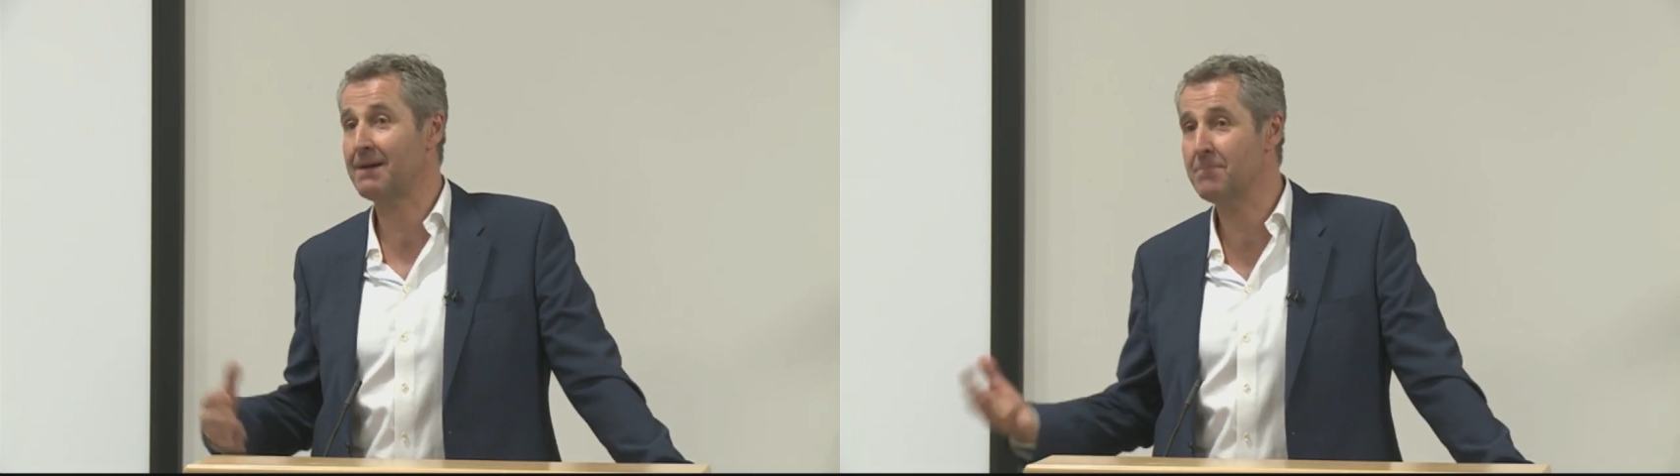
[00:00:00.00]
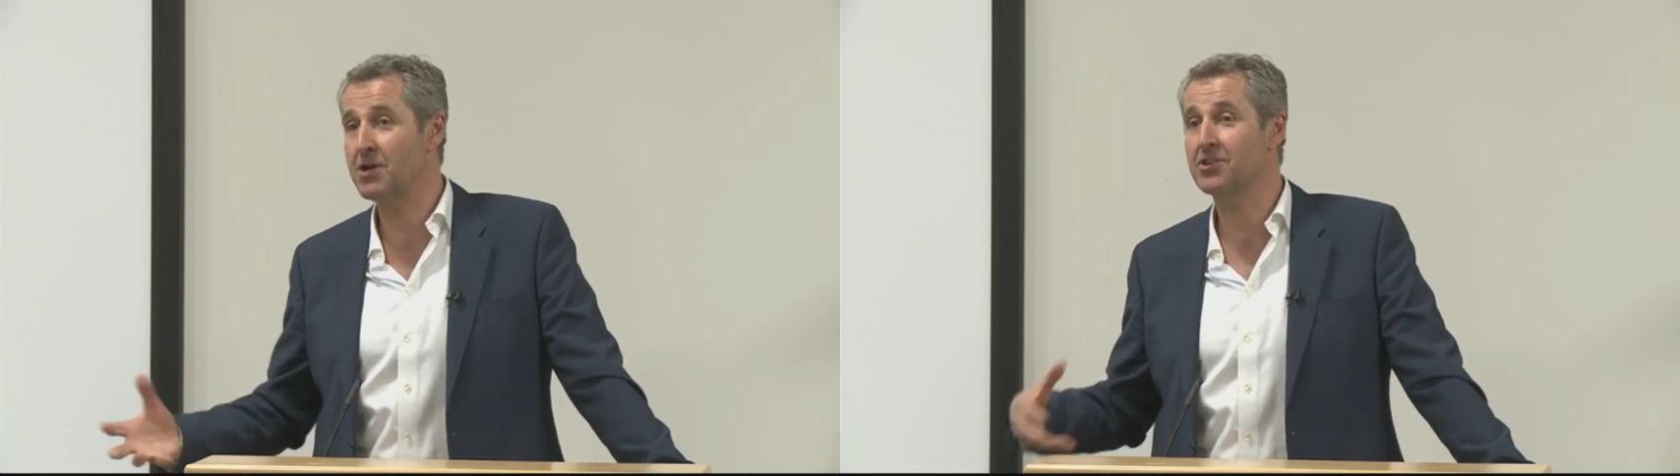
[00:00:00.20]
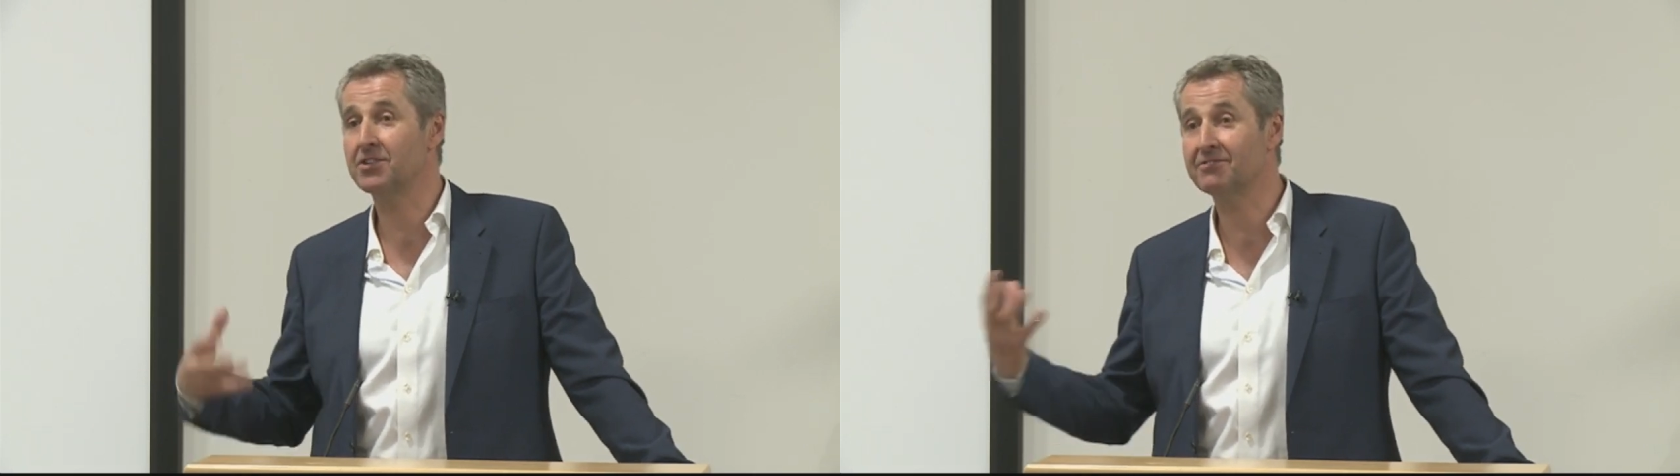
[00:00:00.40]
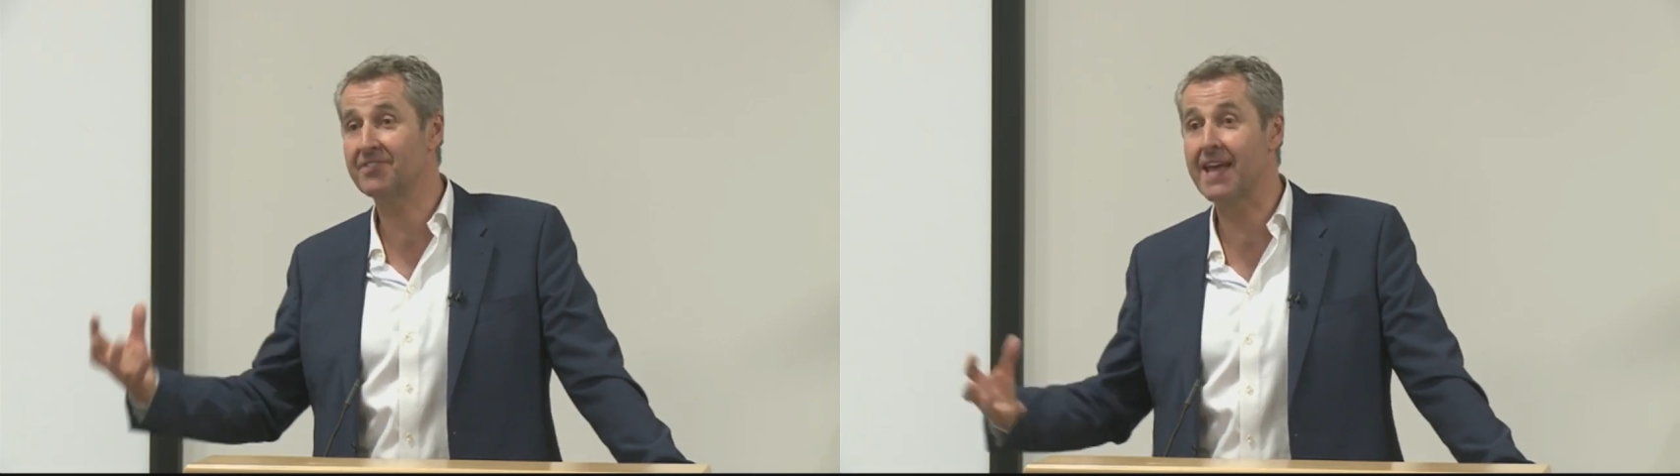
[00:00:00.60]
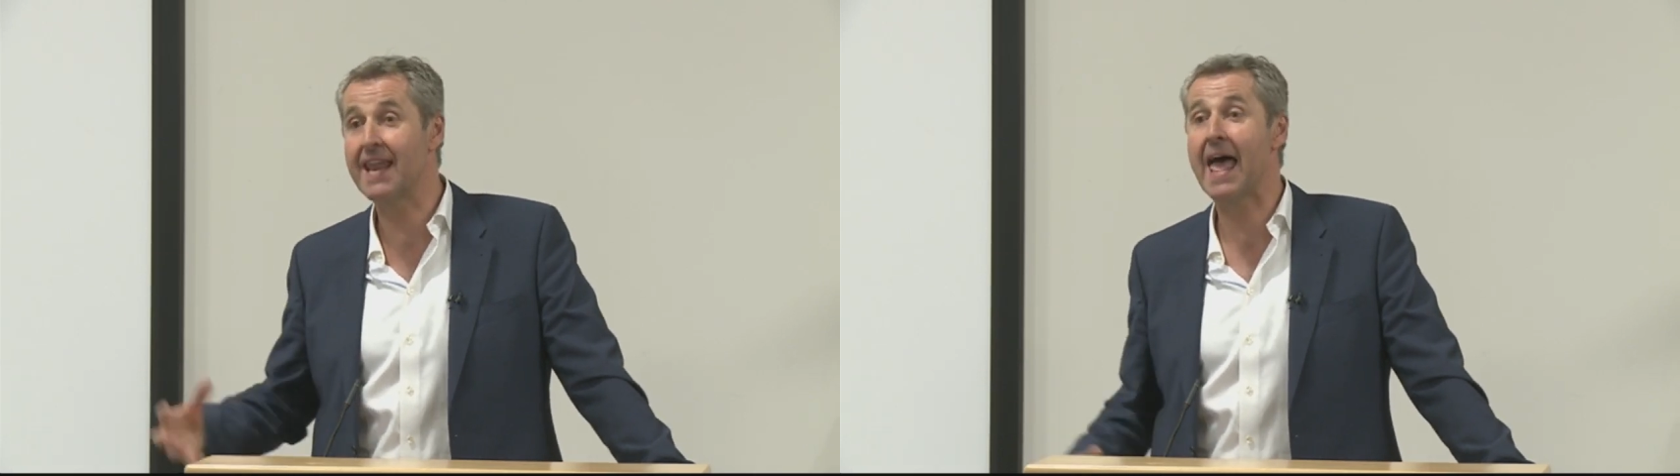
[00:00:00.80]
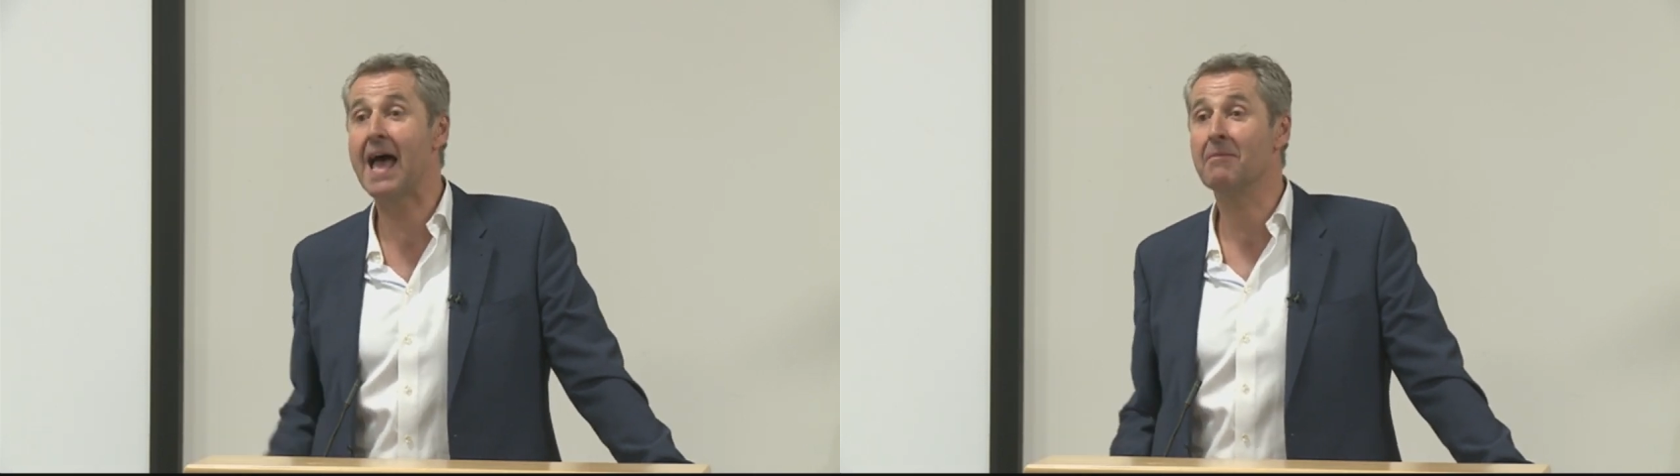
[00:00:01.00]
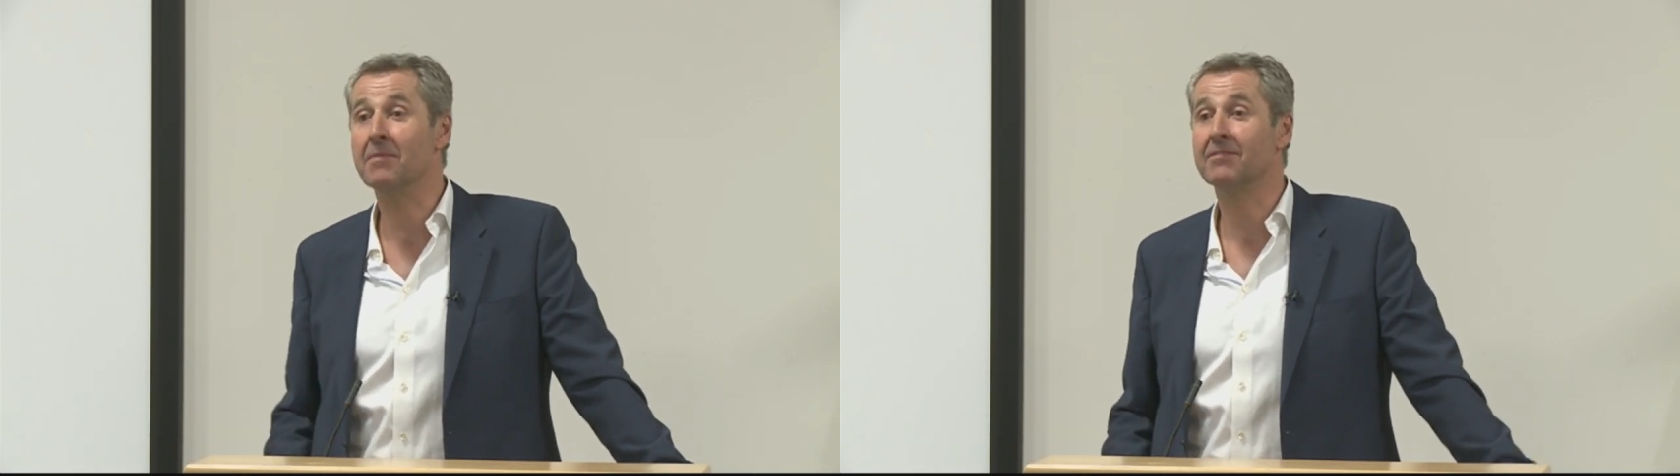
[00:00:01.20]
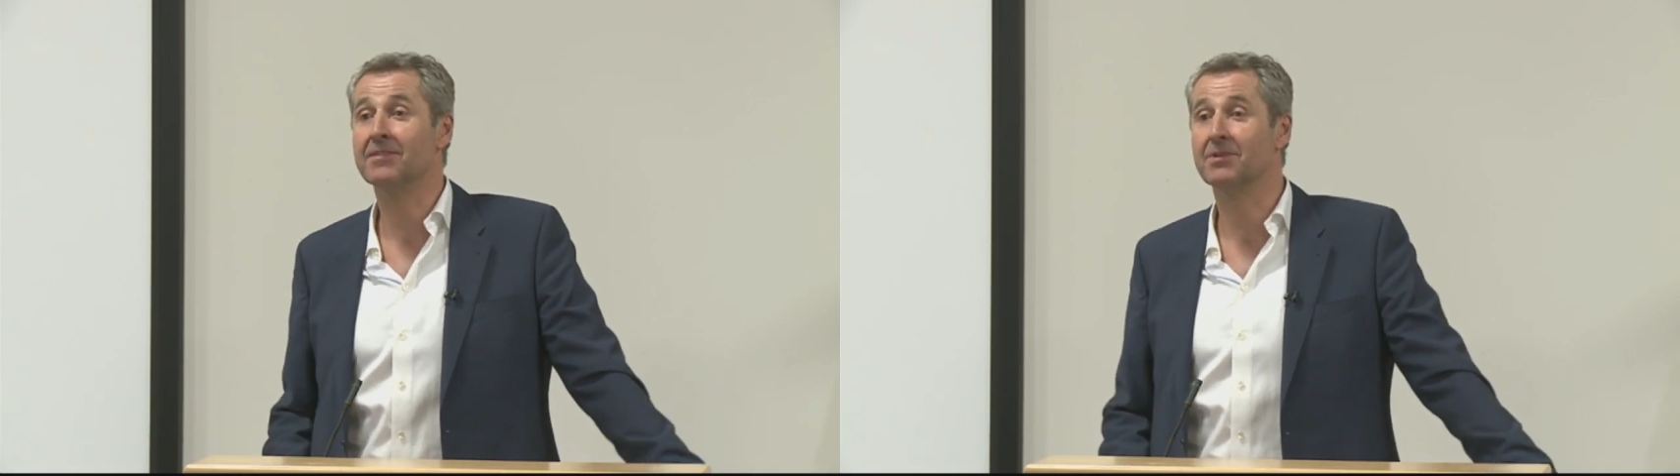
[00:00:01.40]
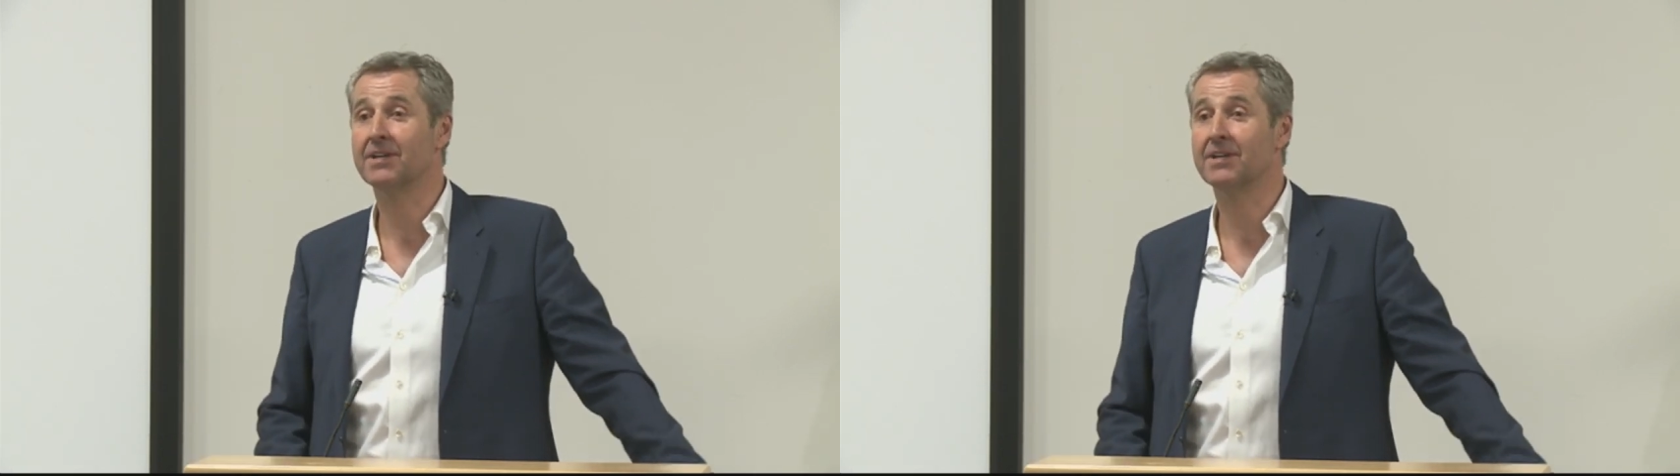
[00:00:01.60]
Cambodia and Vietnam,